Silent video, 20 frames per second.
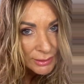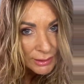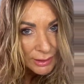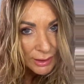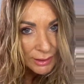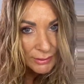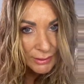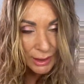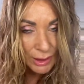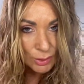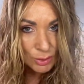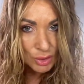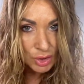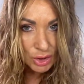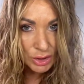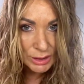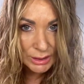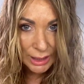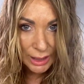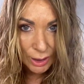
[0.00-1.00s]
and that will
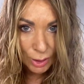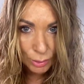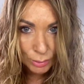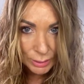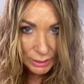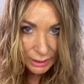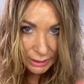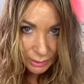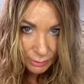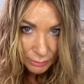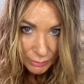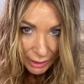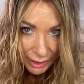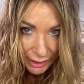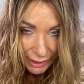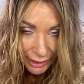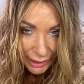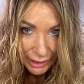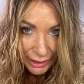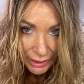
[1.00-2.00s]
just help keep that
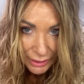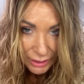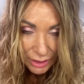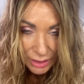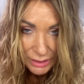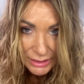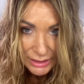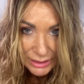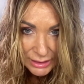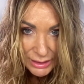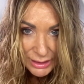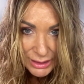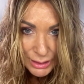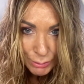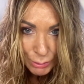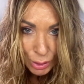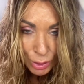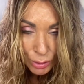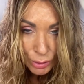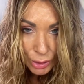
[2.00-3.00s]
hair nice and
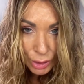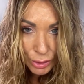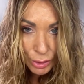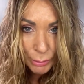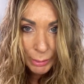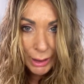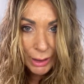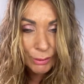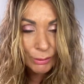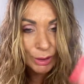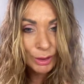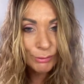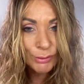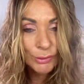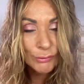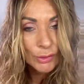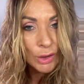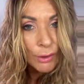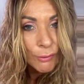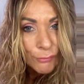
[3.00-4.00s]
smooth on the barrel. If
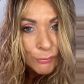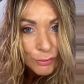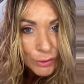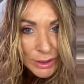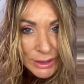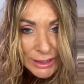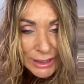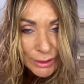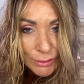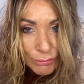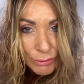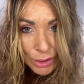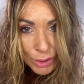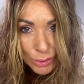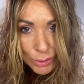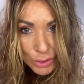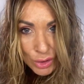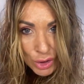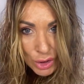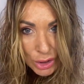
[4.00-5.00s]
you've got frizzy
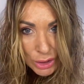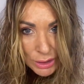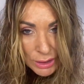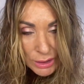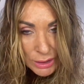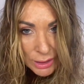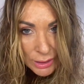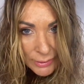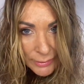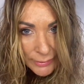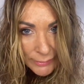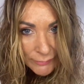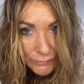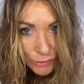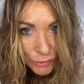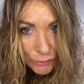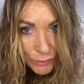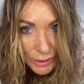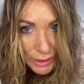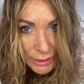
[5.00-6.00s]
roots, just
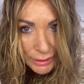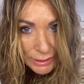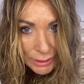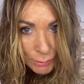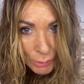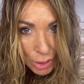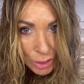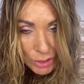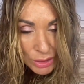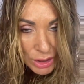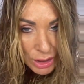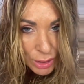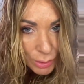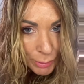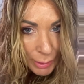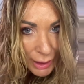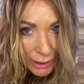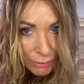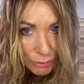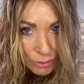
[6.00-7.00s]
feed them onto the
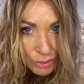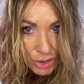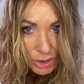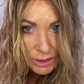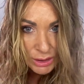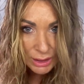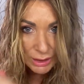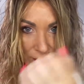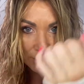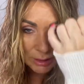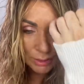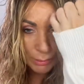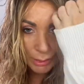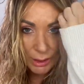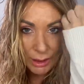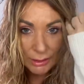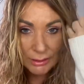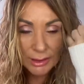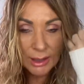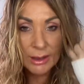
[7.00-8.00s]
barrel just a little bit
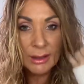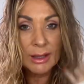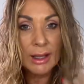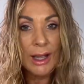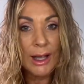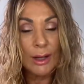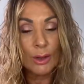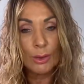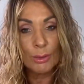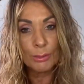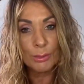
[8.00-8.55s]
and that will help.